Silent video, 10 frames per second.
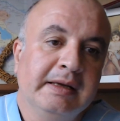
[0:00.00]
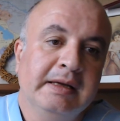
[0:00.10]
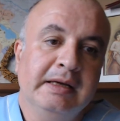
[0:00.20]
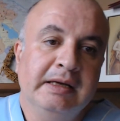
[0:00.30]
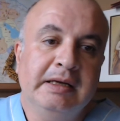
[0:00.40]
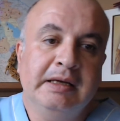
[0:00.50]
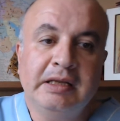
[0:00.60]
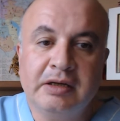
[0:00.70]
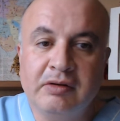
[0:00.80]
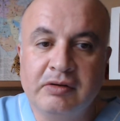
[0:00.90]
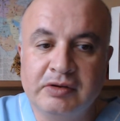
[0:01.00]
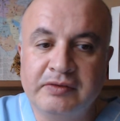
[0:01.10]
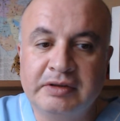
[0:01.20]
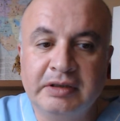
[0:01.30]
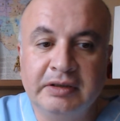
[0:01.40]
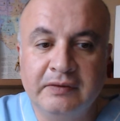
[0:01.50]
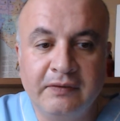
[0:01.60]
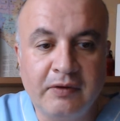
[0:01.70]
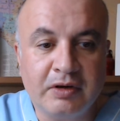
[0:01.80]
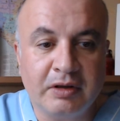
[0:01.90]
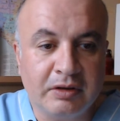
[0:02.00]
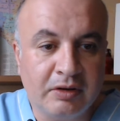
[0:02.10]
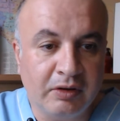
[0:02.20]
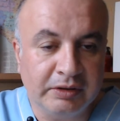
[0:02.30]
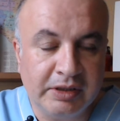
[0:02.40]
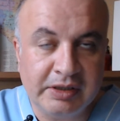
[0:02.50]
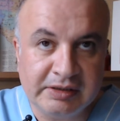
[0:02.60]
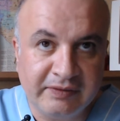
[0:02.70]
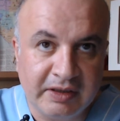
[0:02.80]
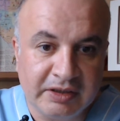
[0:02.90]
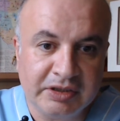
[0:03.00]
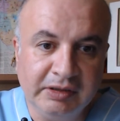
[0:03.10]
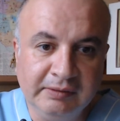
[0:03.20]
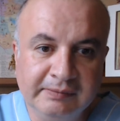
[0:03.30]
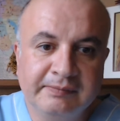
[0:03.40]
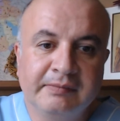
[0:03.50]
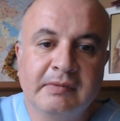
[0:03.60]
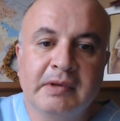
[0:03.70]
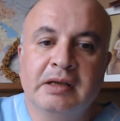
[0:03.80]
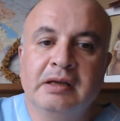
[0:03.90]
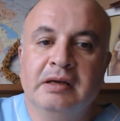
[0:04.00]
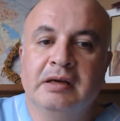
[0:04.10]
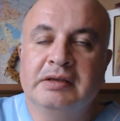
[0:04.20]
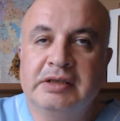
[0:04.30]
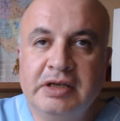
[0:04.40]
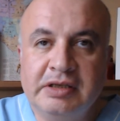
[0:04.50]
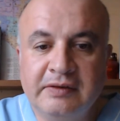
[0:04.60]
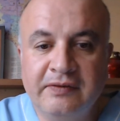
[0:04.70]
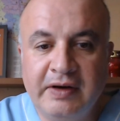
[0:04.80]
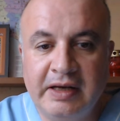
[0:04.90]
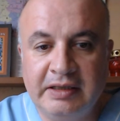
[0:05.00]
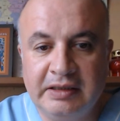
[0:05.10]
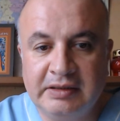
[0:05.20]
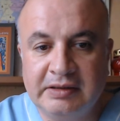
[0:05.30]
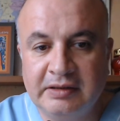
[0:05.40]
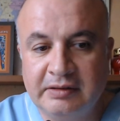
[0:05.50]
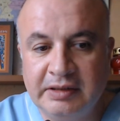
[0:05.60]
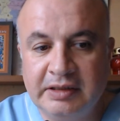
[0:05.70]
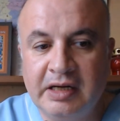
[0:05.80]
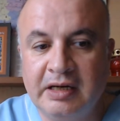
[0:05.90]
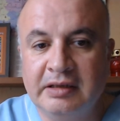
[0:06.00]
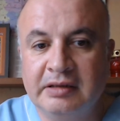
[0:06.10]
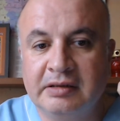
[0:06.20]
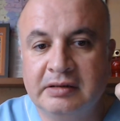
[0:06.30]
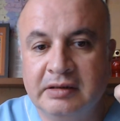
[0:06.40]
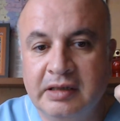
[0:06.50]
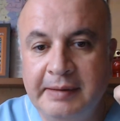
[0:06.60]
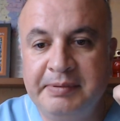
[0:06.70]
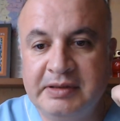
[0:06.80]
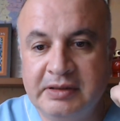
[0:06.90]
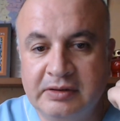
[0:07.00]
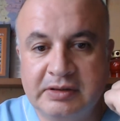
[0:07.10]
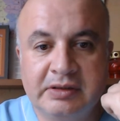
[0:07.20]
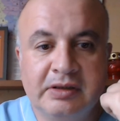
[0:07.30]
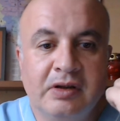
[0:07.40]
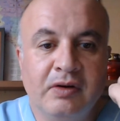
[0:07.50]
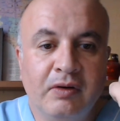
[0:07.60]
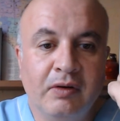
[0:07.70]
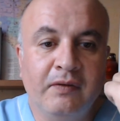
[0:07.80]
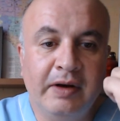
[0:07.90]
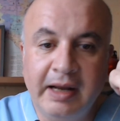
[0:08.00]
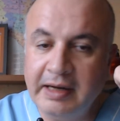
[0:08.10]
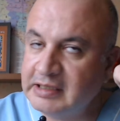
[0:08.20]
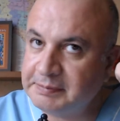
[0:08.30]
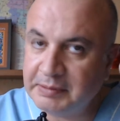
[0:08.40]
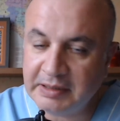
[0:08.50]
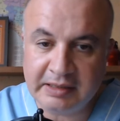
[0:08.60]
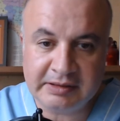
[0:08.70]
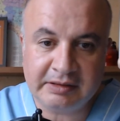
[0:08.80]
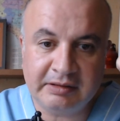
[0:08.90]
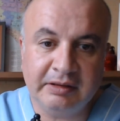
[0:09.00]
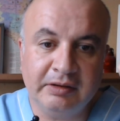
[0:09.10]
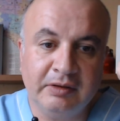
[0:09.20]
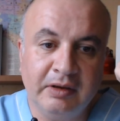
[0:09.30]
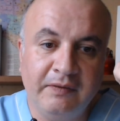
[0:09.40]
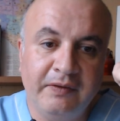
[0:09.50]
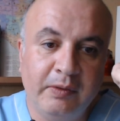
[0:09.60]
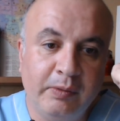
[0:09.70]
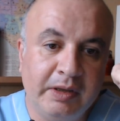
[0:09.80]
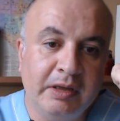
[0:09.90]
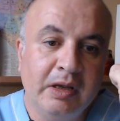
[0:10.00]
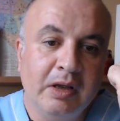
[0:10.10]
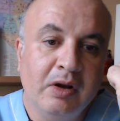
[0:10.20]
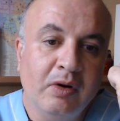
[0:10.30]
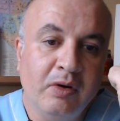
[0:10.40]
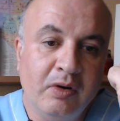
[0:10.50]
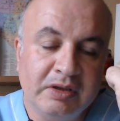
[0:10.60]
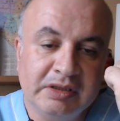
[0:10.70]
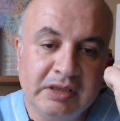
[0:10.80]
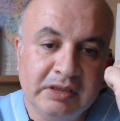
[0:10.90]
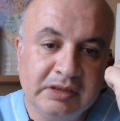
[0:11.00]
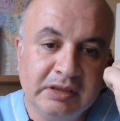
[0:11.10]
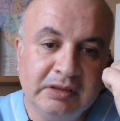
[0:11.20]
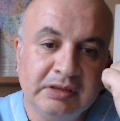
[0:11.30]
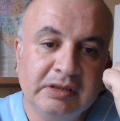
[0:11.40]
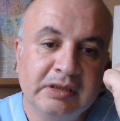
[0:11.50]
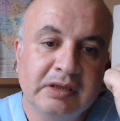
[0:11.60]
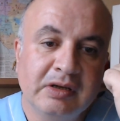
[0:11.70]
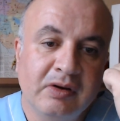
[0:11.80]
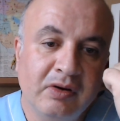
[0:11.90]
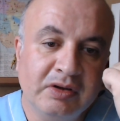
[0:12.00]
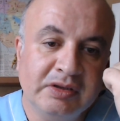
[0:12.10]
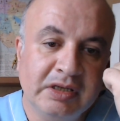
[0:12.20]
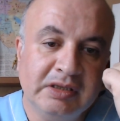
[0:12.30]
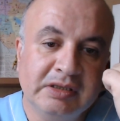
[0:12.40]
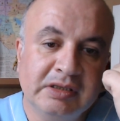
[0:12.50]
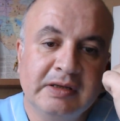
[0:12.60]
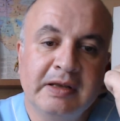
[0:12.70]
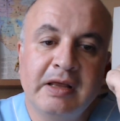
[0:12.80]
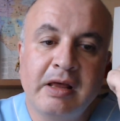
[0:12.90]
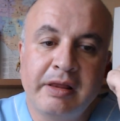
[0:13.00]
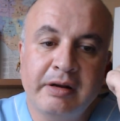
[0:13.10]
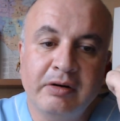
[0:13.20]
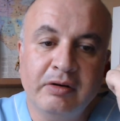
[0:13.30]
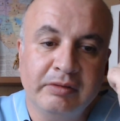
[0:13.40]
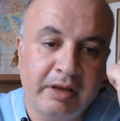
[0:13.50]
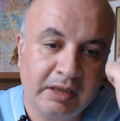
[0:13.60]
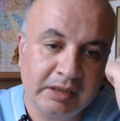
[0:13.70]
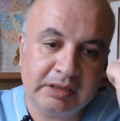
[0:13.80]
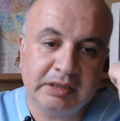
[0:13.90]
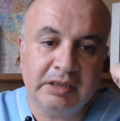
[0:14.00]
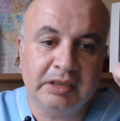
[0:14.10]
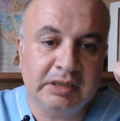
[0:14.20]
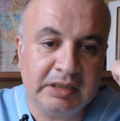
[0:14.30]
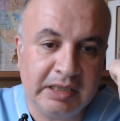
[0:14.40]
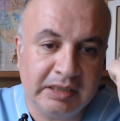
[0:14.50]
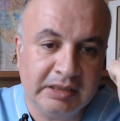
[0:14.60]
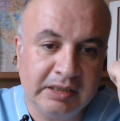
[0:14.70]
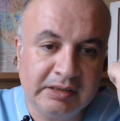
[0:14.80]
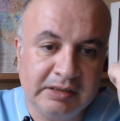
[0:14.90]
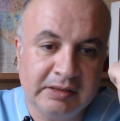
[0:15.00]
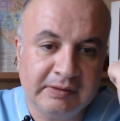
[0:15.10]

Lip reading: Another cause of stridor: vocal cord dysfunction. Suggesting findings: recurrent episodes of unexplained stridor, often with hoarseness, throat tightness,